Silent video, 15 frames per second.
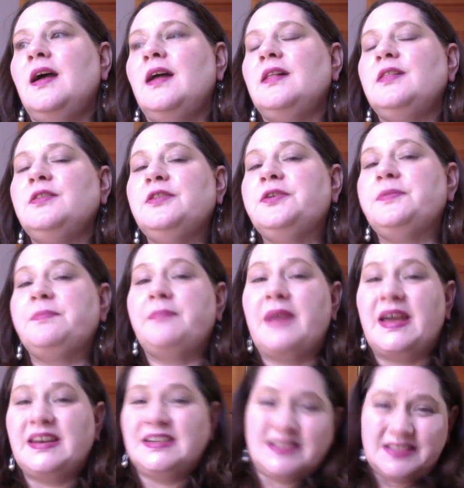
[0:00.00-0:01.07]
Luke
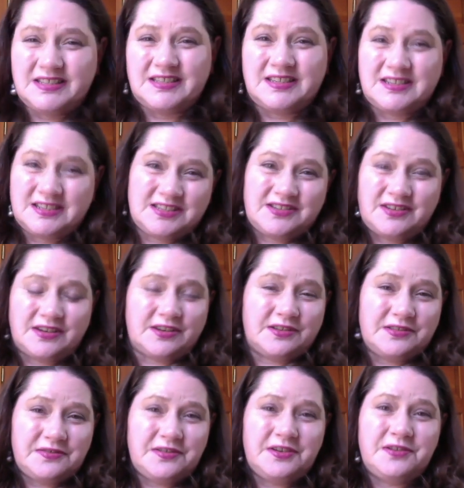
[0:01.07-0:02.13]
manages to struggle
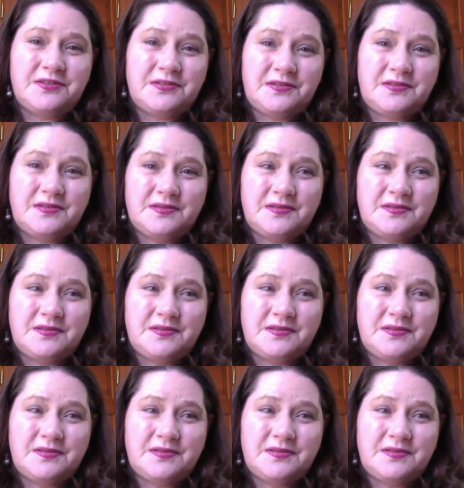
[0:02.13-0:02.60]
through